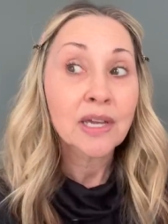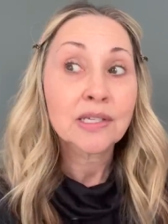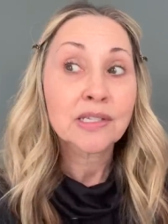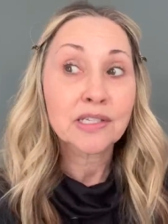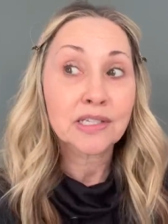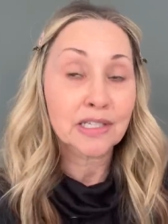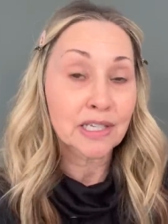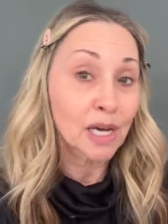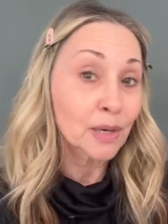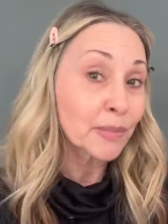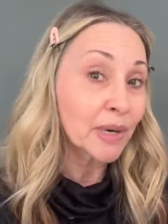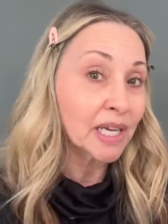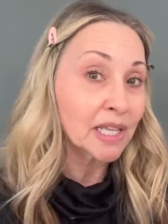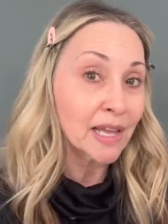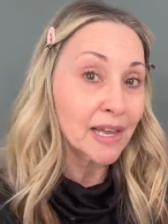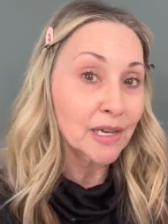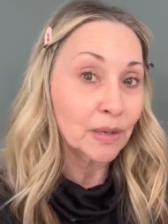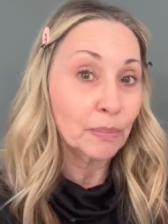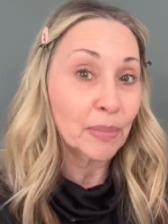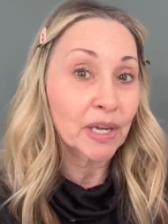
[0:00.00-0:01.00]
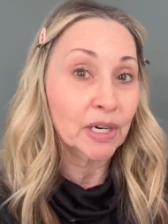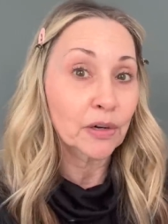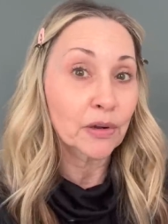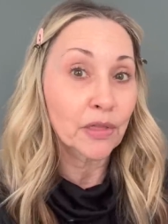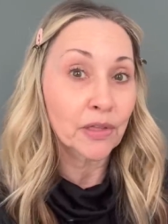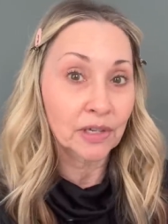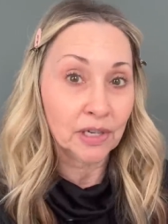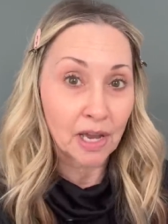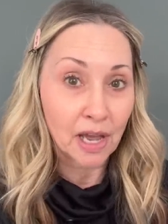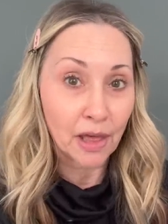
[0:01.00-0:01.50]
Some I like better
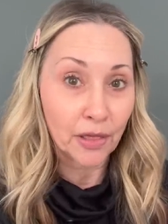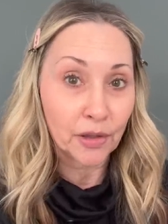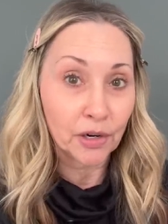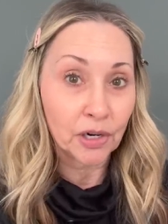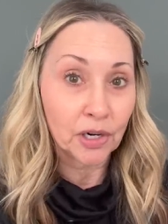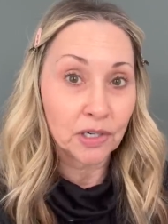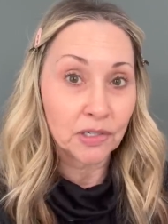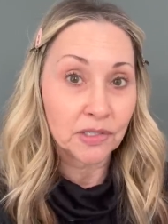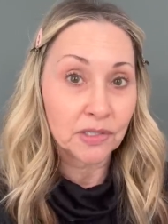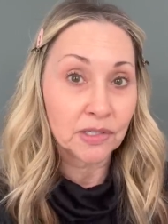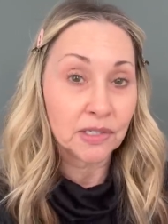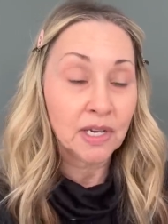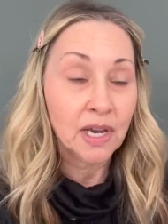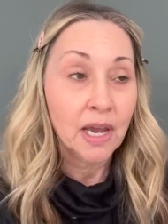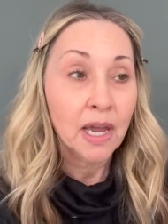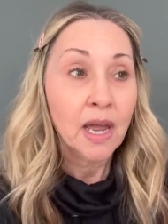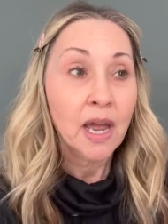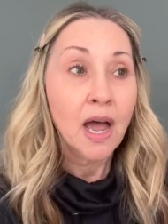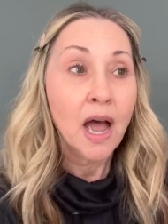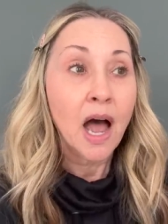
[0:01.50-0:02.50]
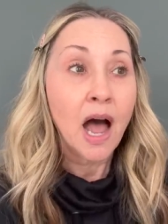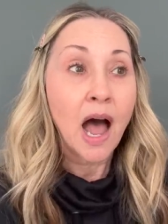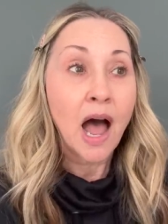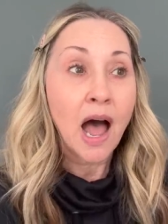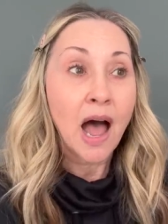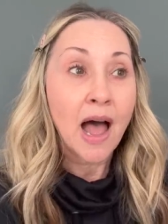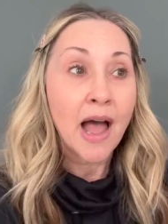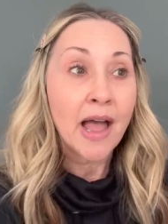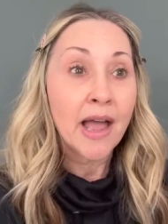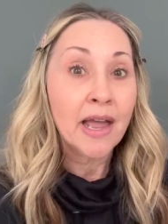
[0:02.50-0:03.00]
than others.
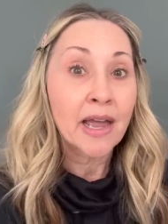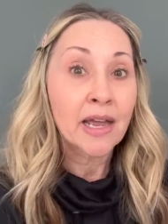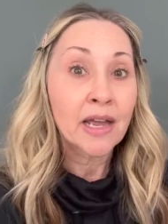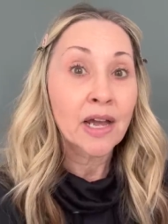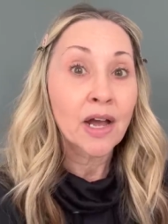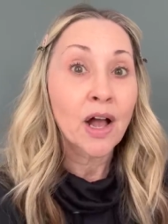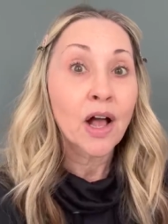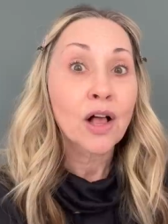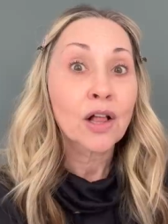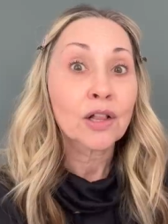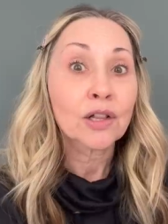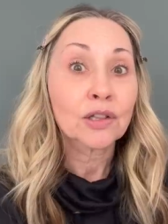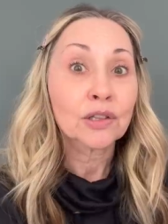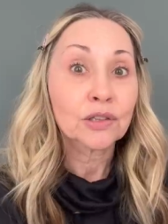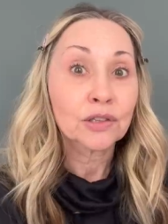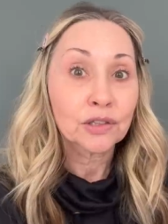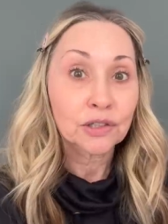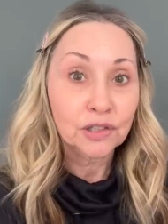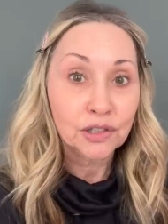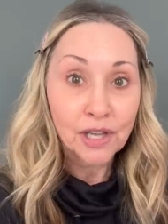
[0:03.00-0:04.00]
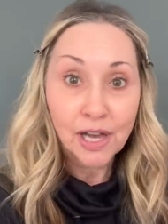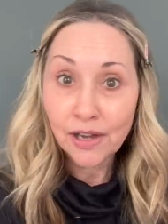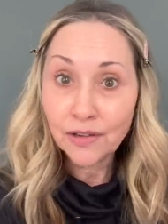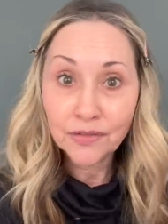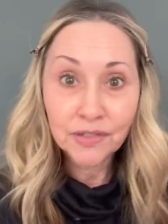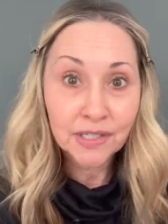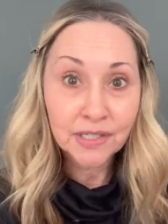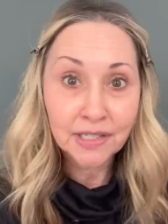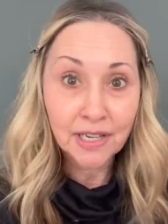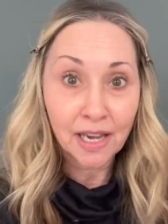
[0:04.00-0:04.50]
I love
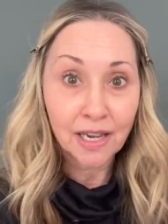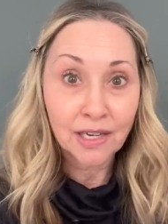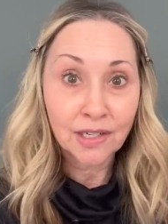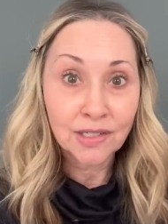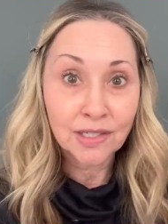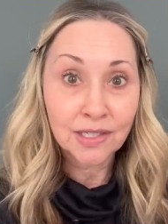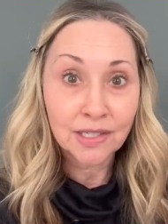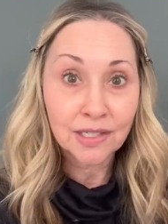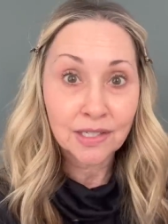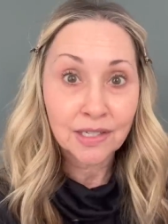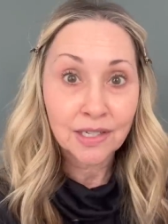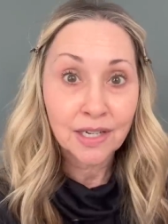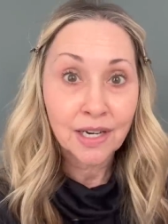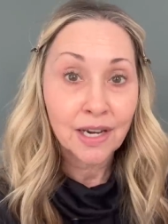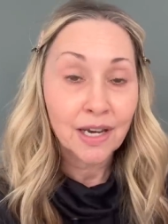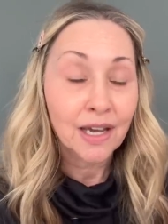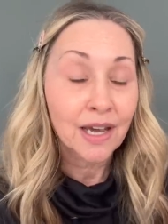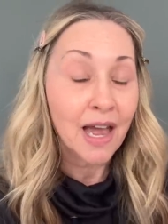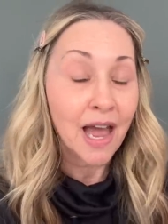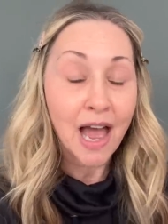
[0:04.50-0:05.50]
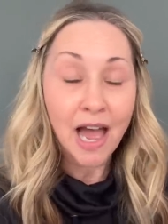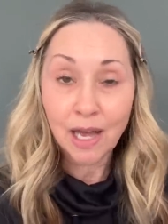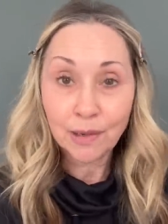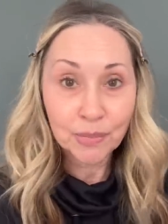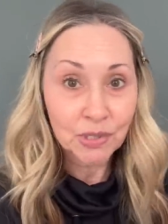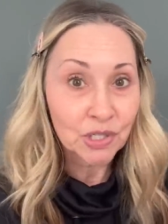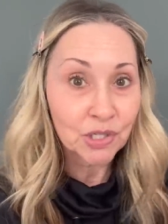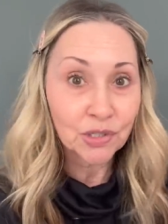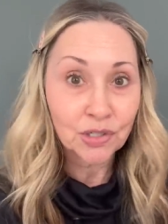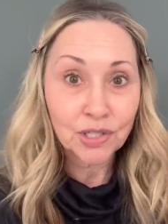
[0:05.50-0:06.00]
Saint,
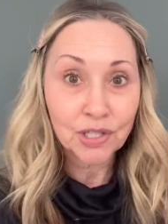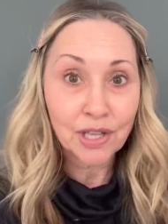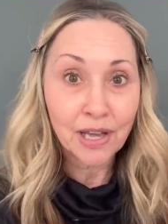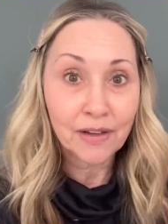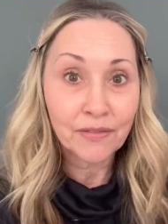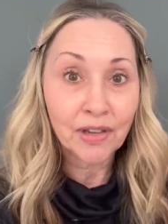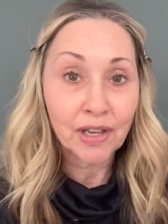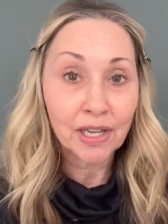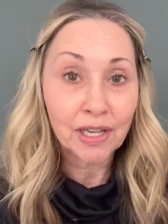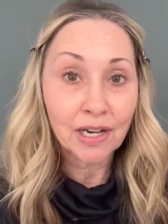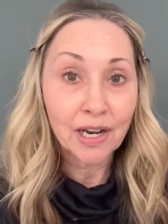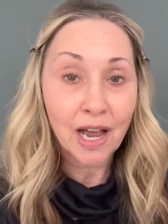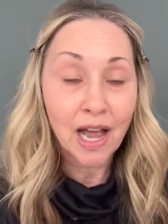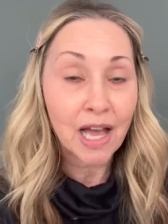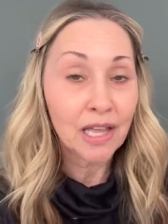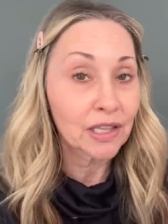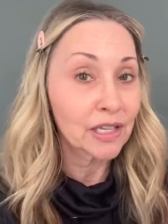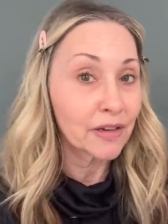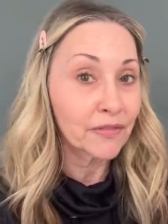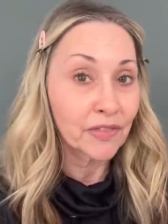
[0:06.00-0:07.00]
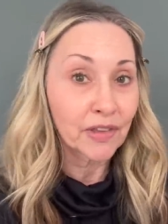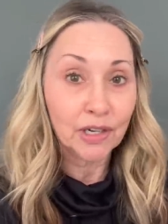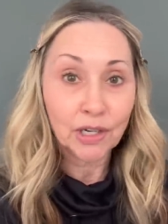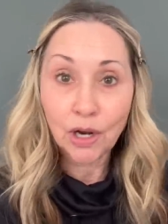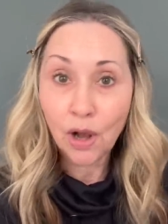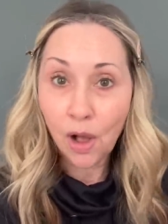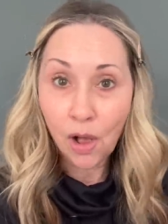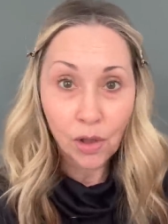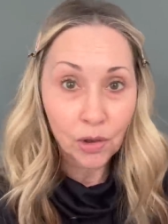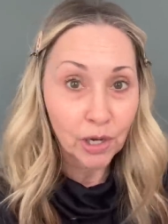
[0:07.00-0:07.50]
absolutely love it. I love that
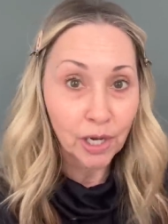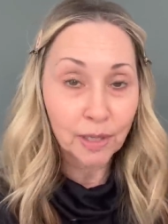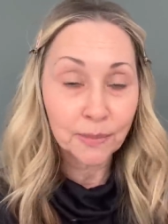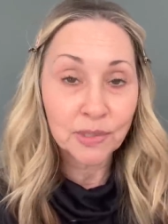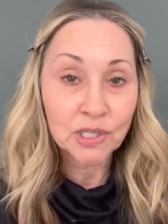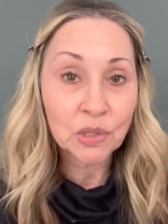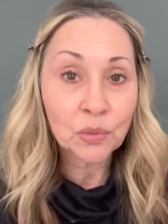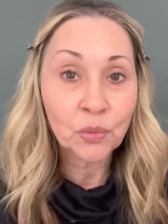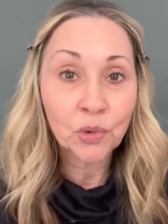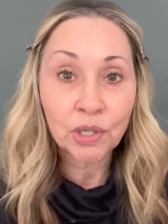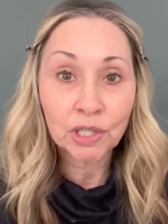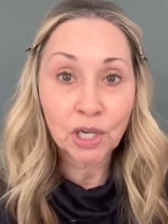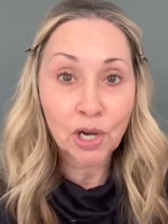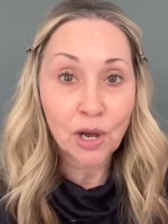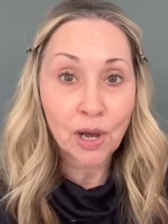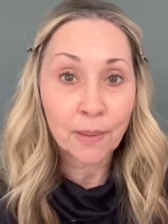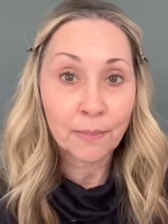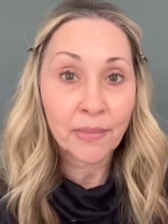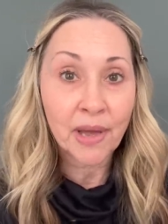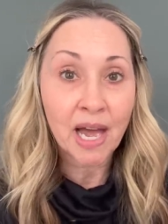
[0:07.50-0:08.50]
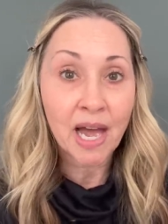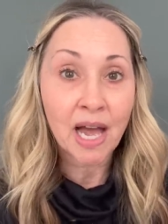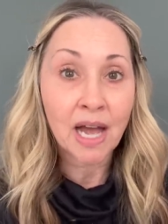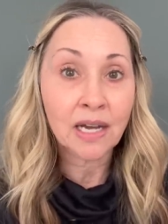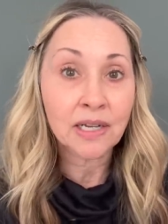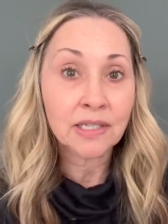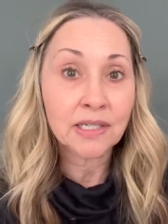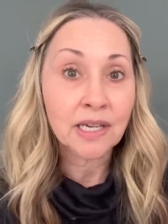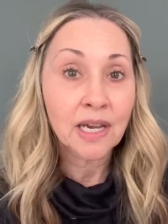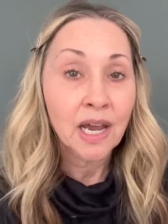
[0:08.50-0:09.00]
it all comes in one
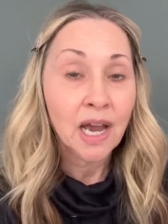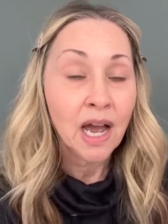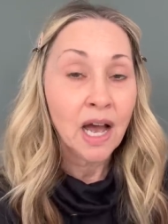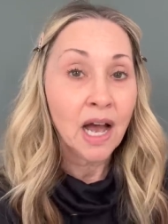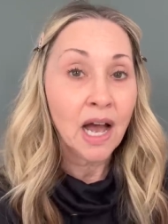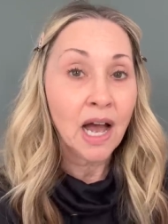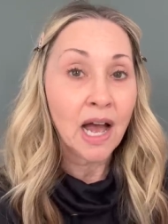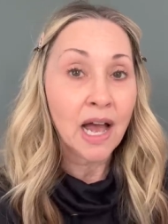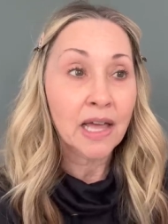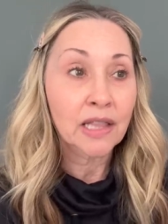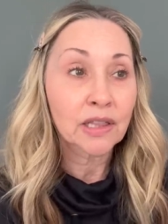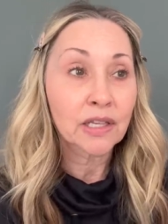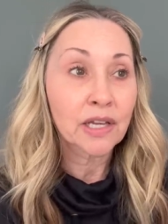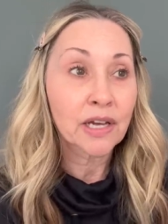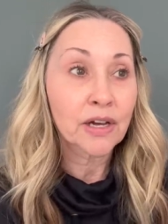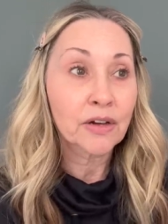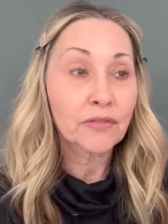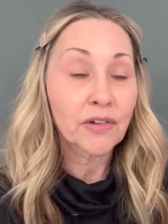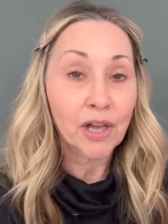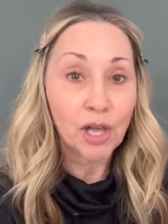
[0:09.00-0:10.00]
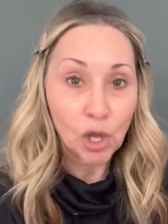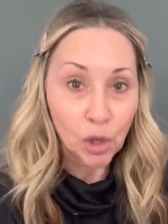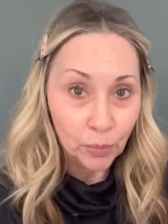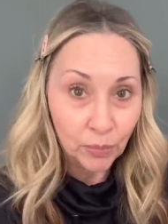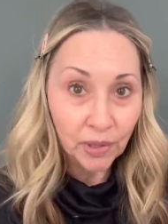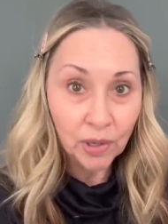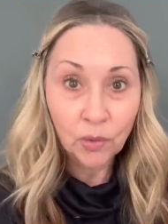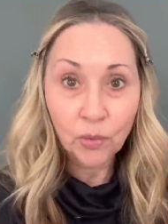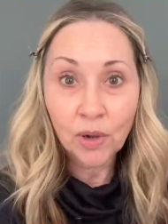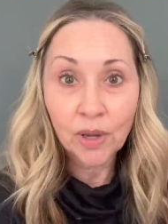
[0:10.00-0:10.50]
compact. I love
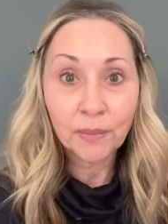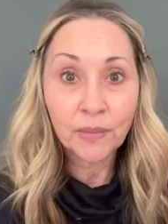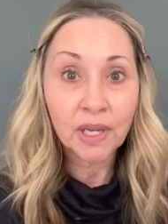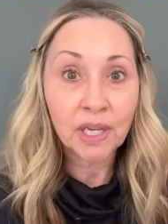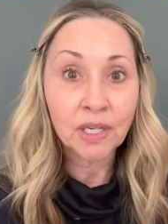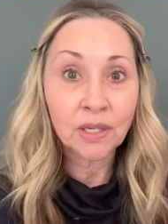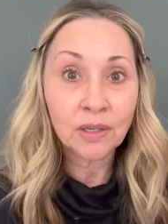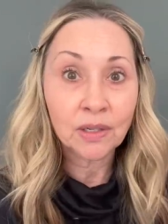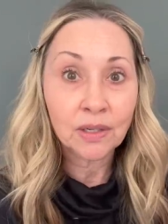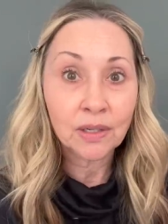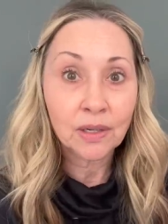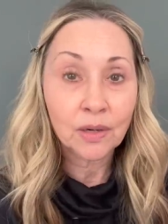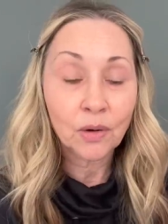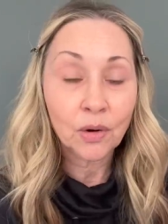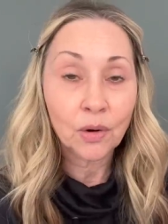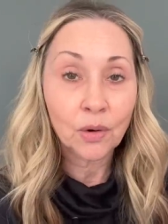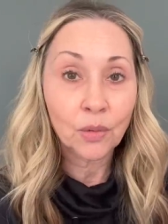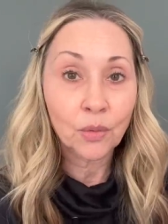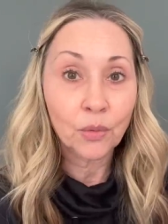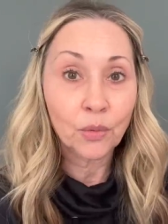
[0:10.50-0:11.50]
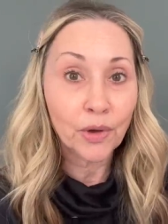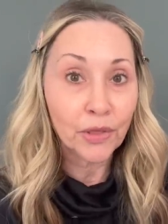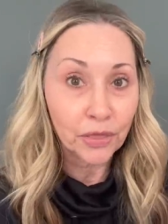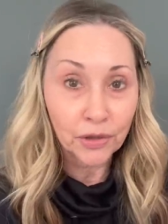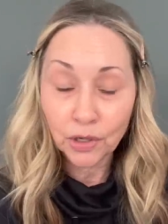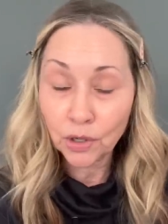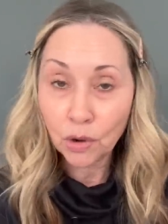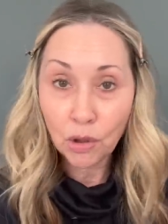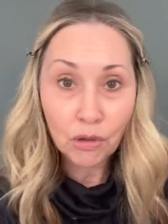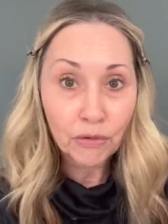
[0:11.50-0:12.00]
helping women with
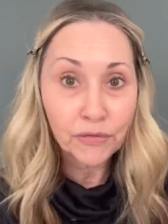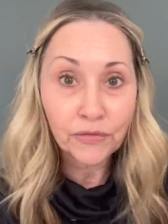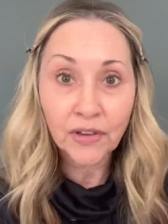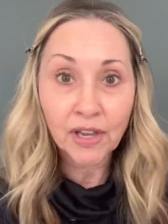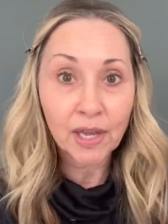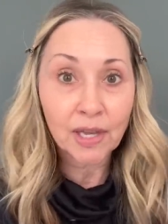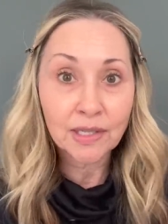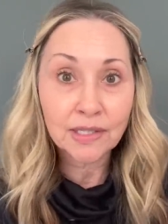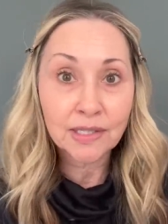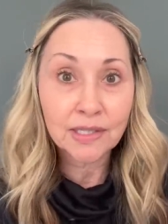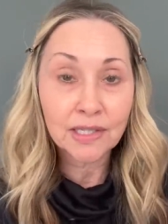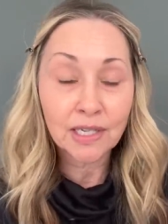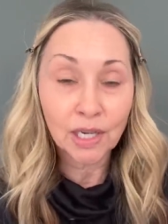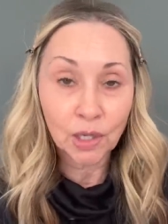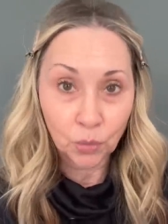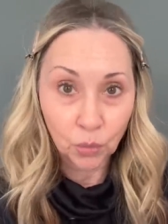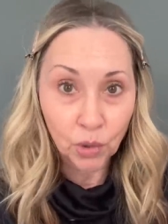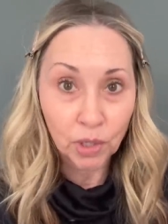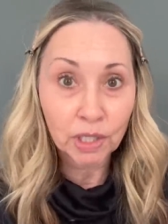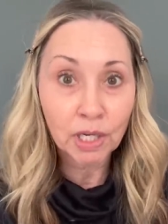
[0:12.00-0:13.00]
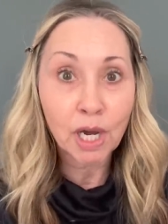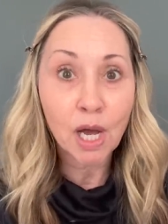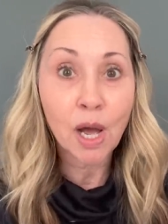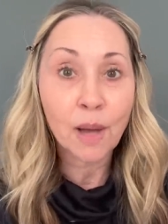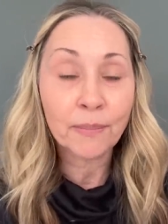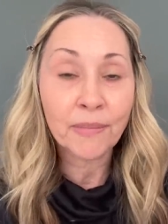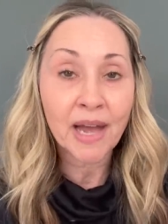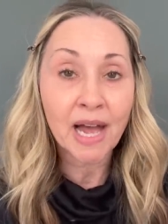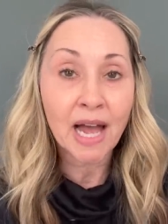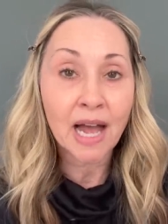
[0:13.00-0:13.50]
their whole face in one
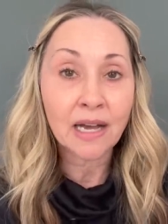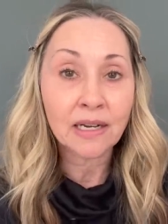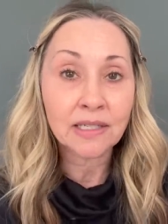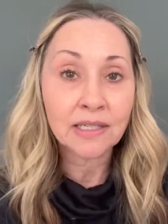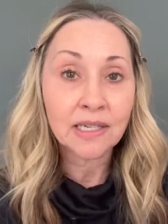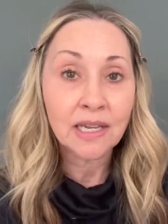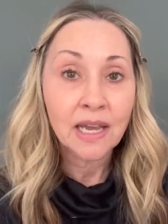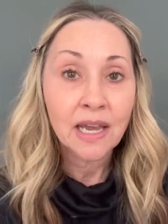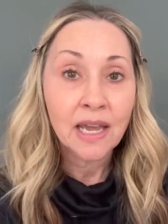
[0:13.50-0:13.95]
compact.